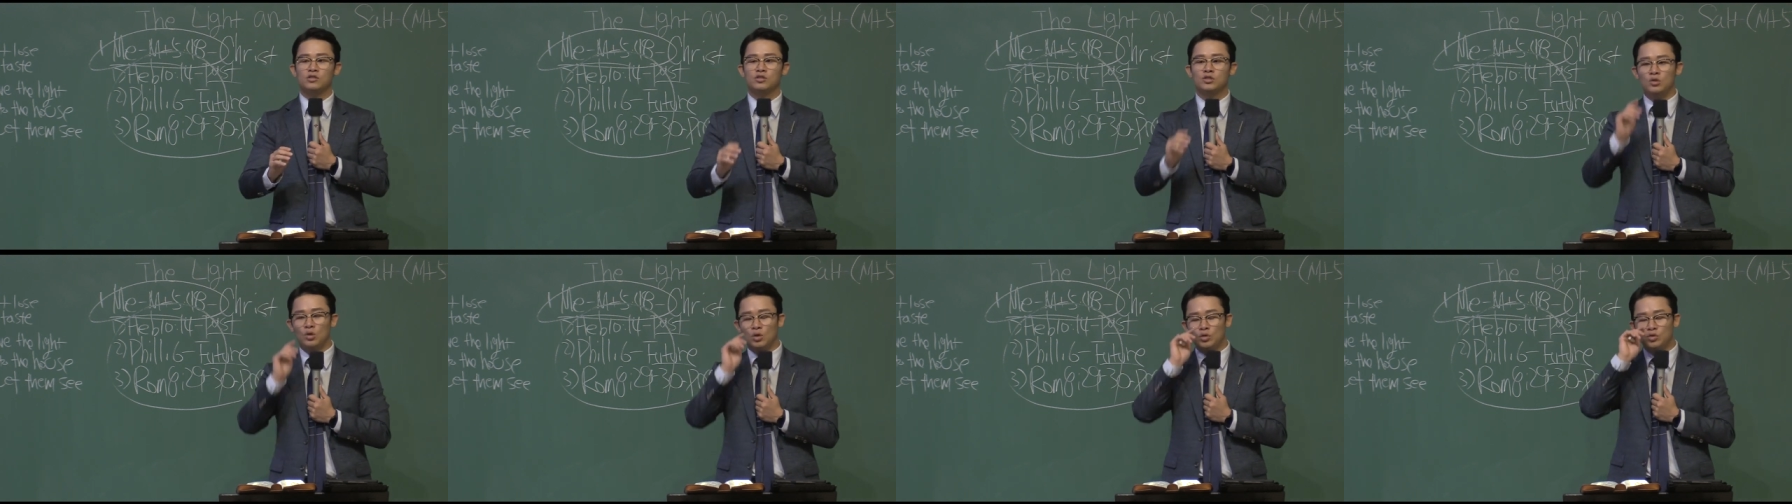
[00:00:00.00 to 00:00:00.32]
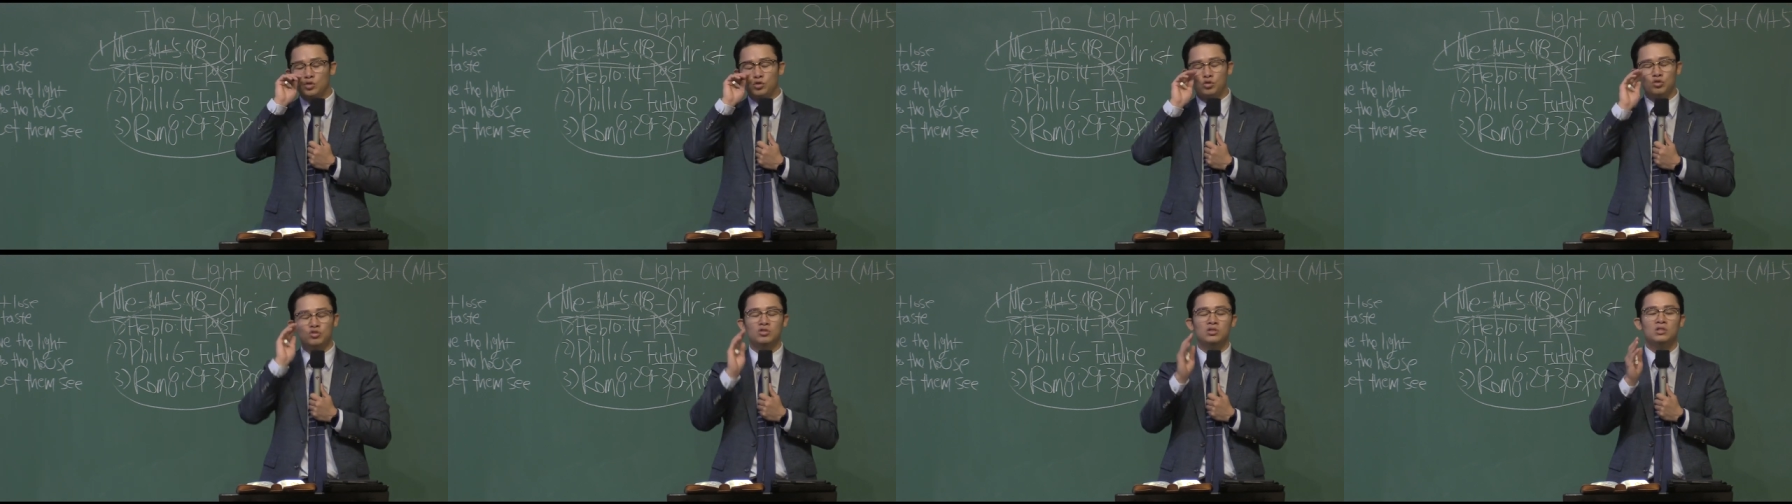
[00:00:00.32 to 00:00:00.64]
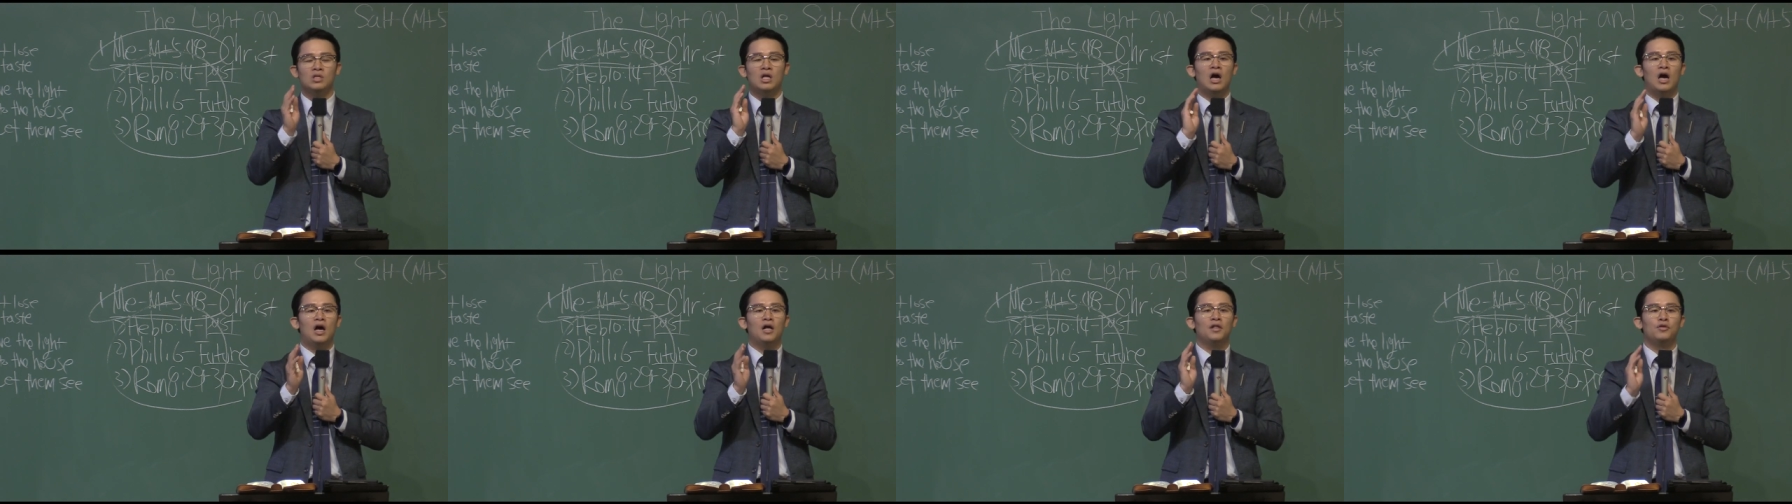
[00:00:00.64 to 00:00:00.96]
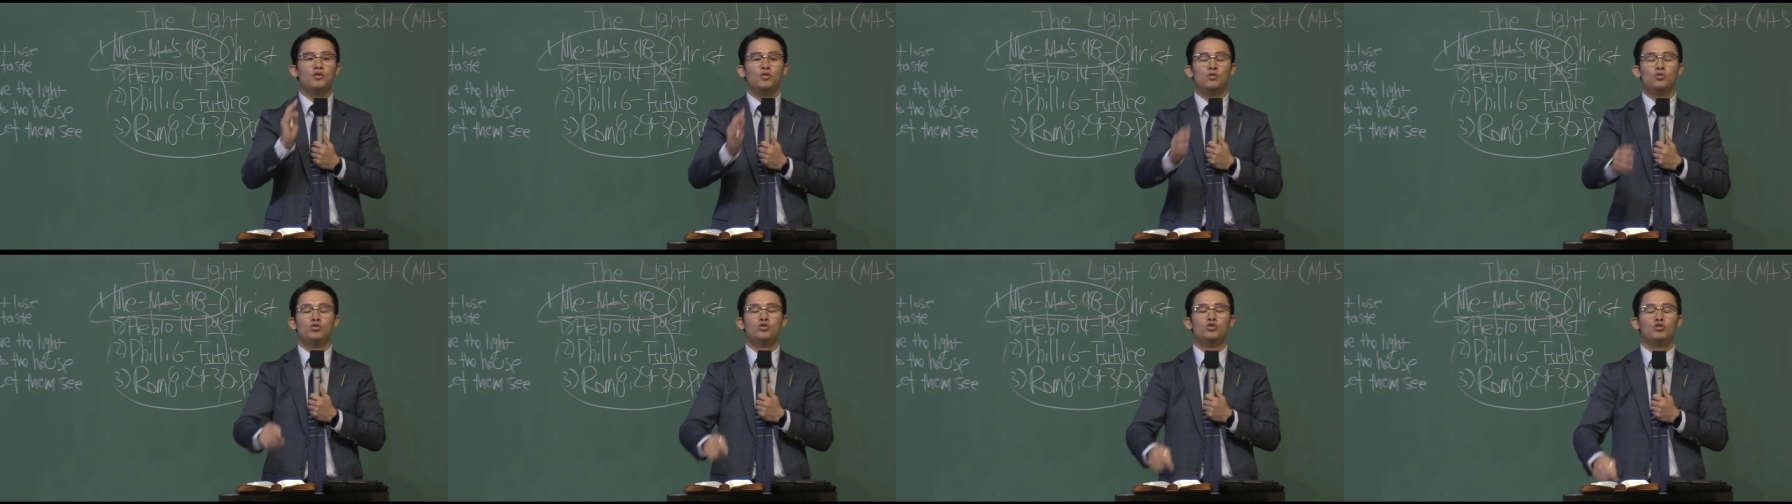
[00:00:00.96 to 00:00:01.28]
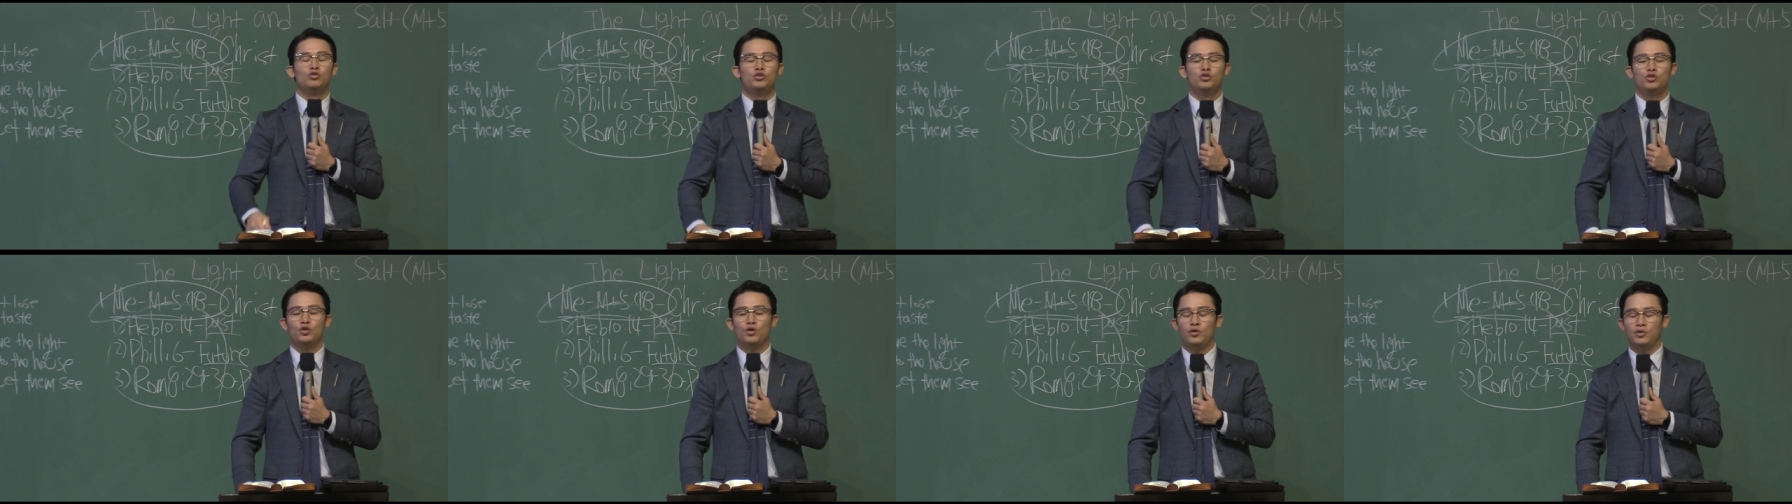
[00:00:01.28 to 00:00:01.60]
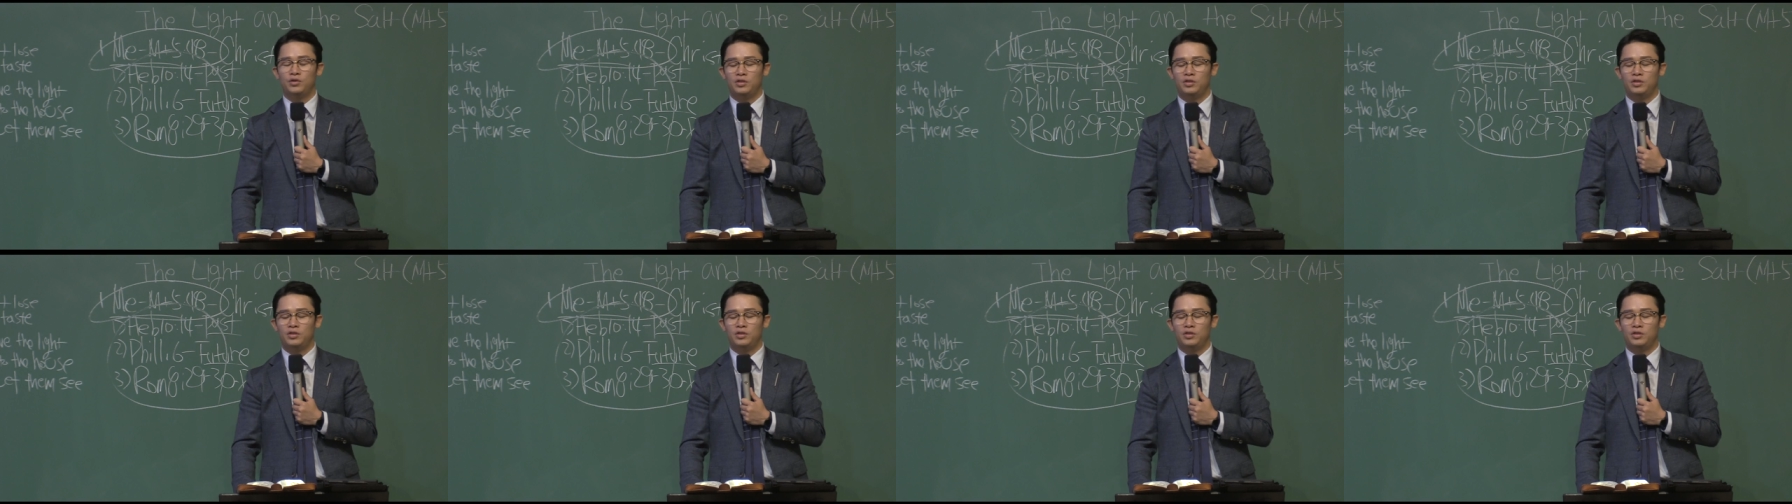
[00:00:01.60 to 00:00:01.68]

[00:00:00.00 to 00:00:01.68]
So do not lose your